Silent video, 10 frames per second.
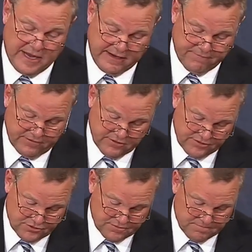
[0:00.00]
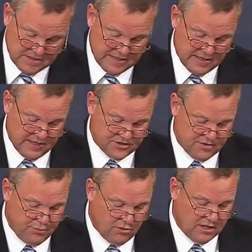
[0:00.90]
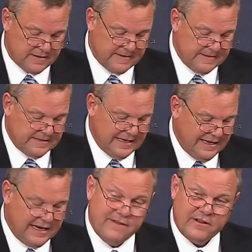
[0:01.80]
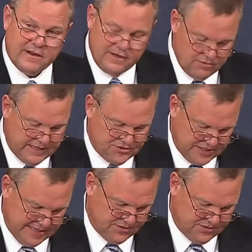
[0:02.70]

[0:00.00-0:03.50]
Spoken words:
influence, support, and even a U.S. Senate